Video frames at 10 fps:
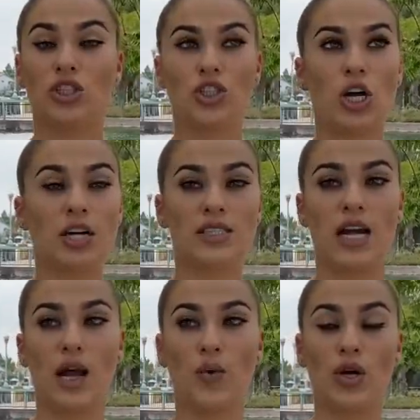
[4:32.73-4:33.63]
shots
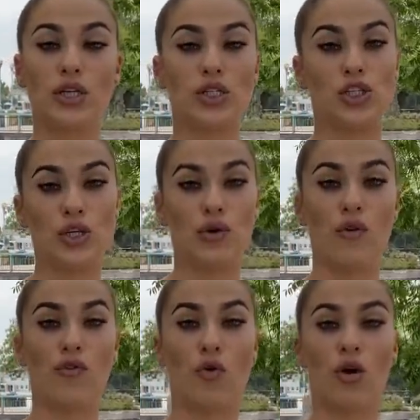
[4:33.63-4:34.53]
that I would
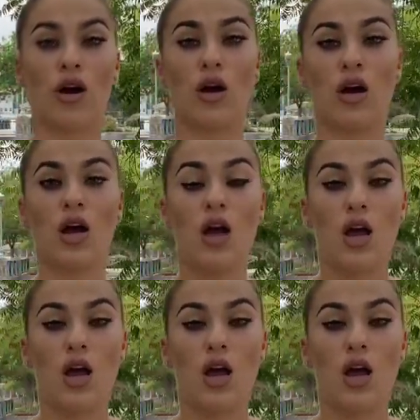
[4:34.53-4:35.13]
do for,